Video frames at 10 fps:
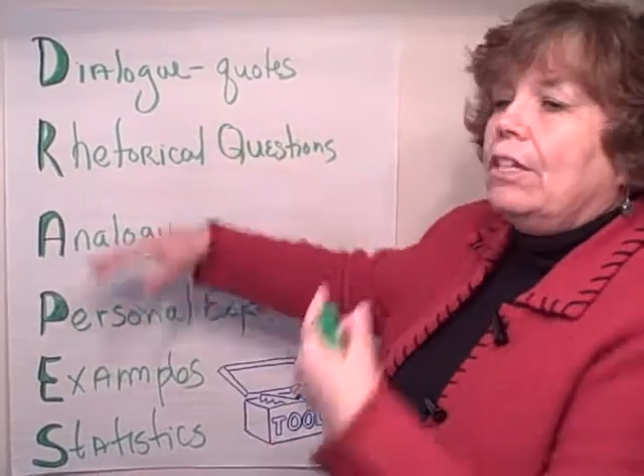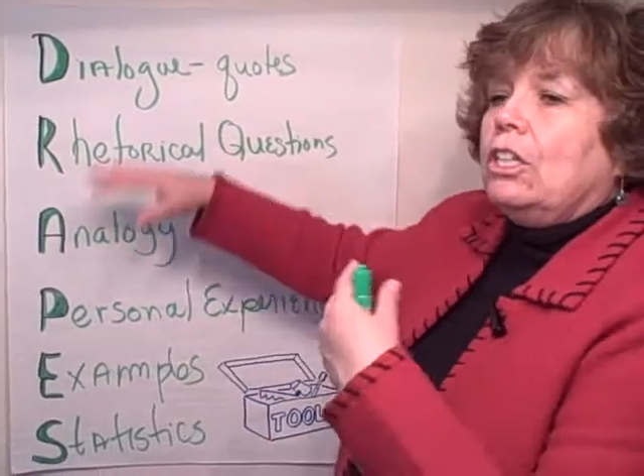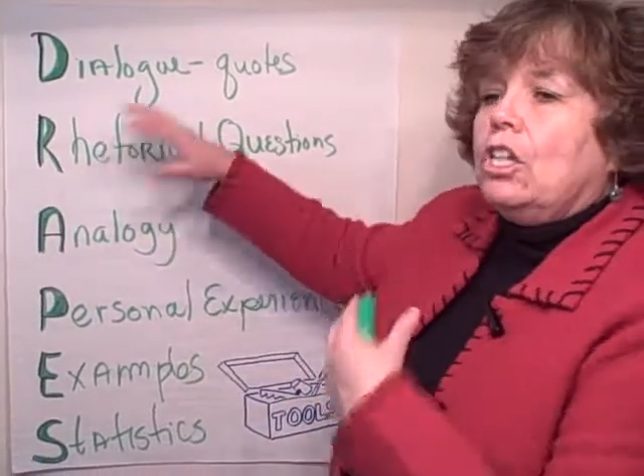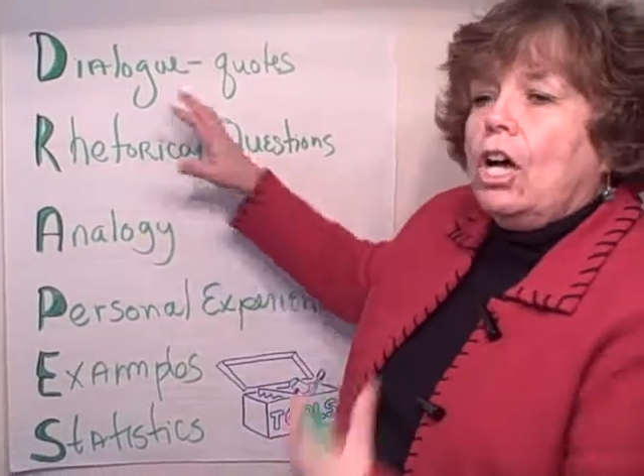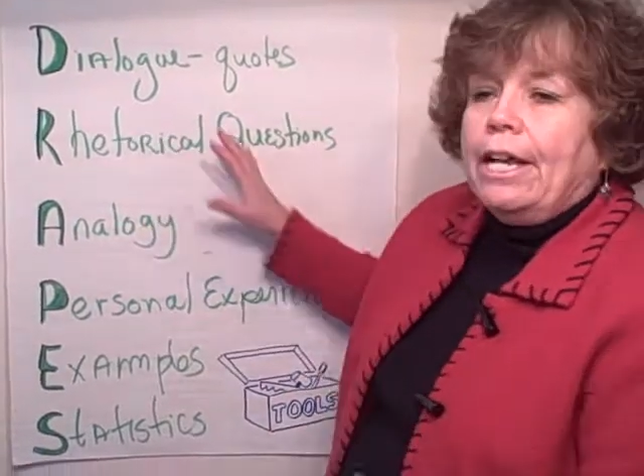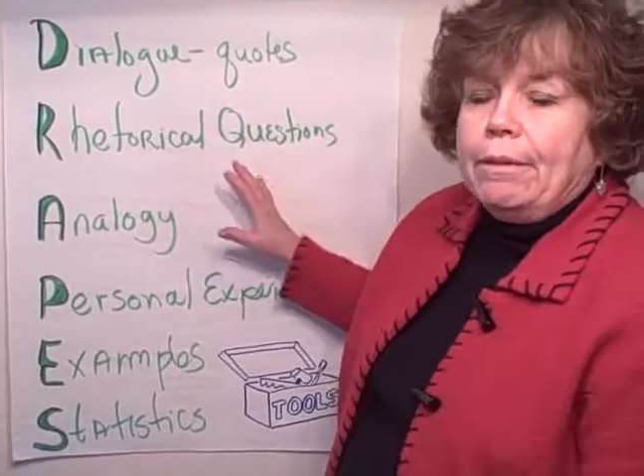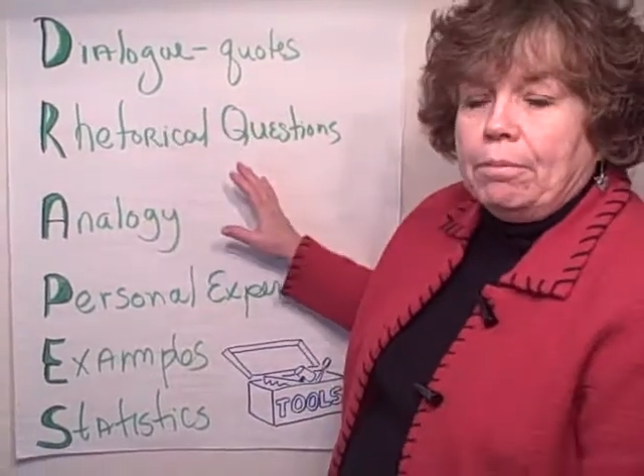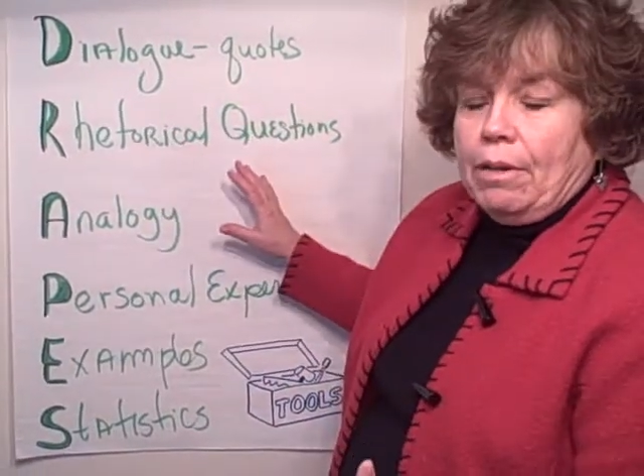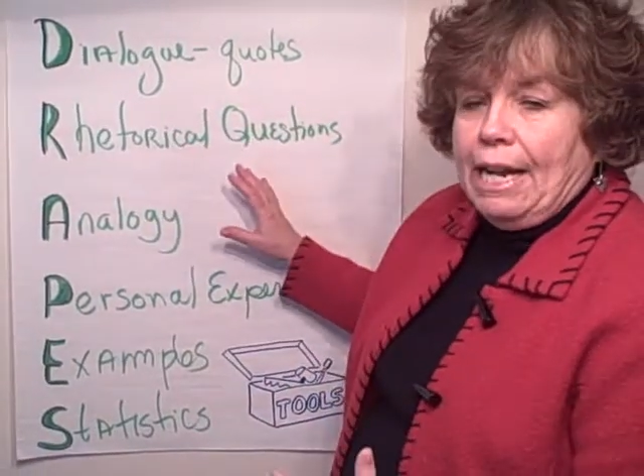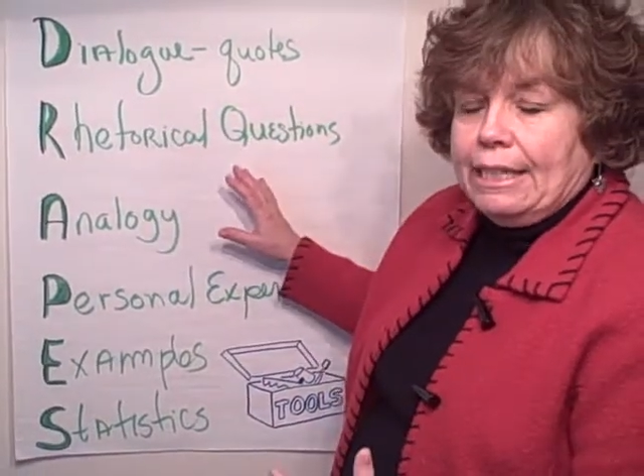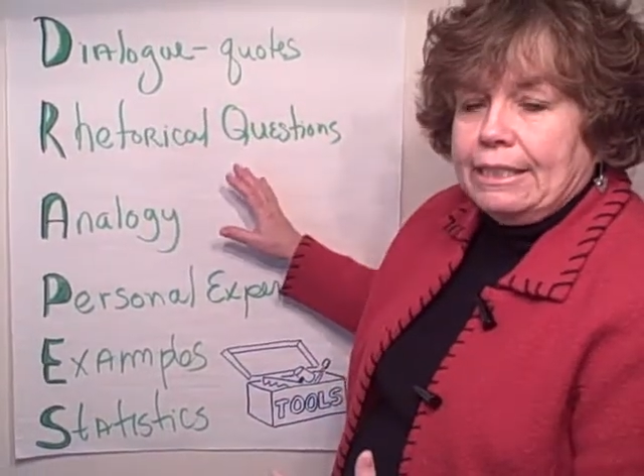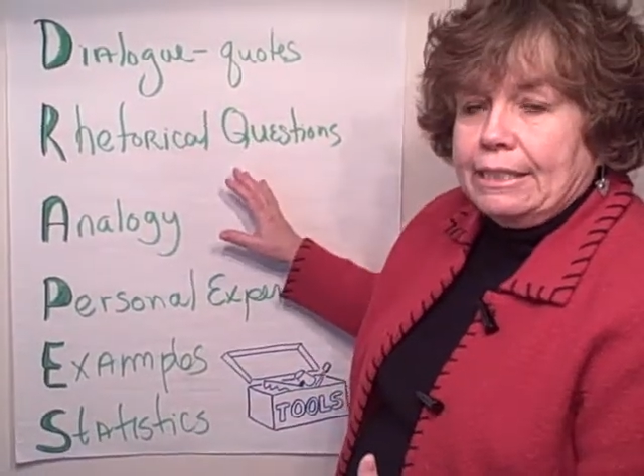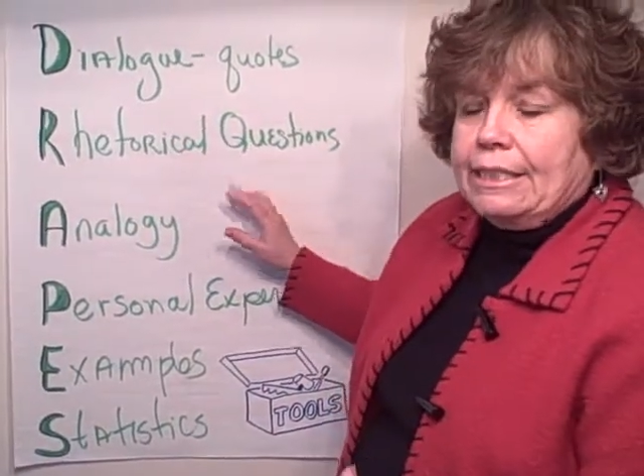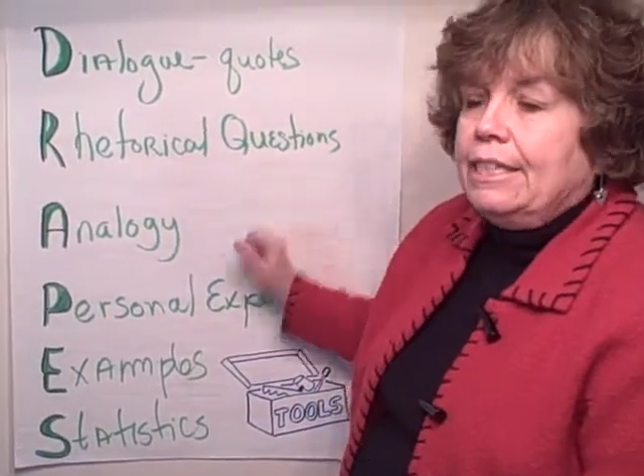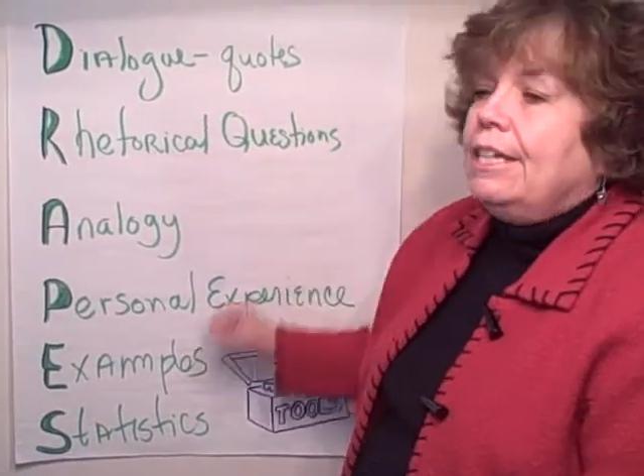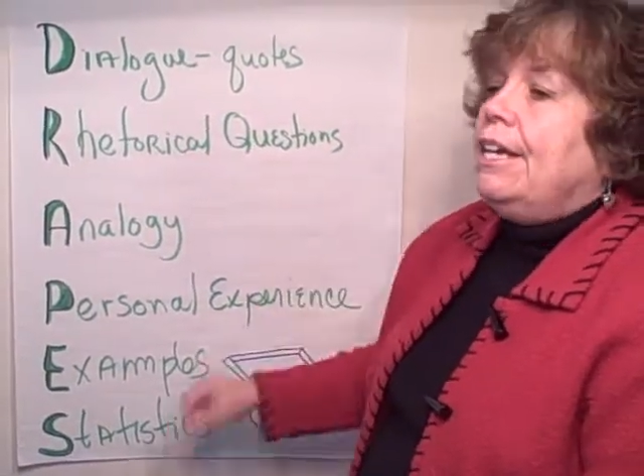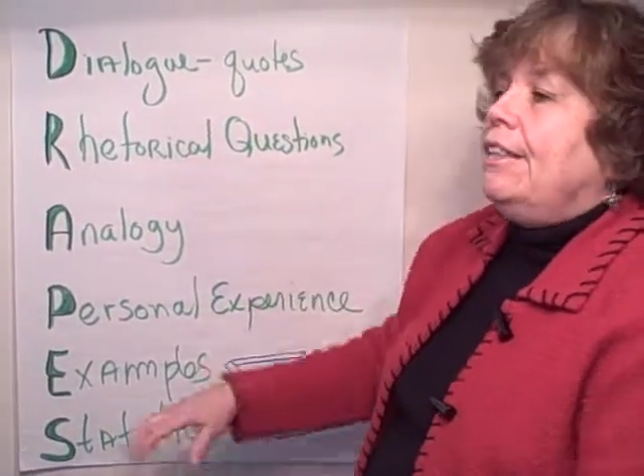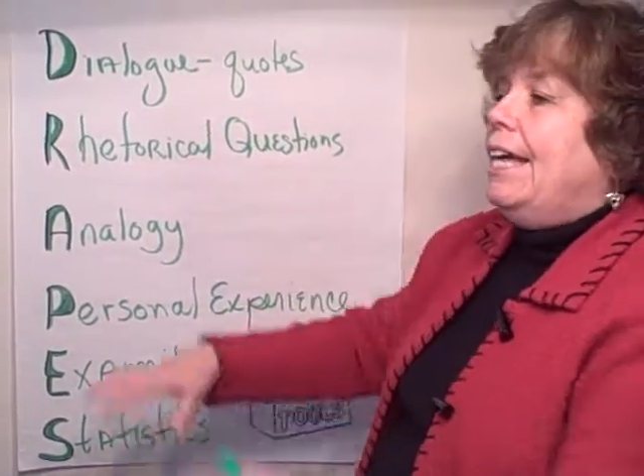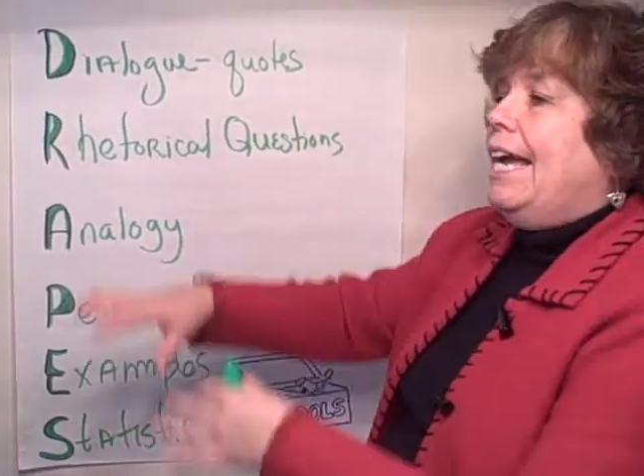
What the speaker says: a lot of practice. They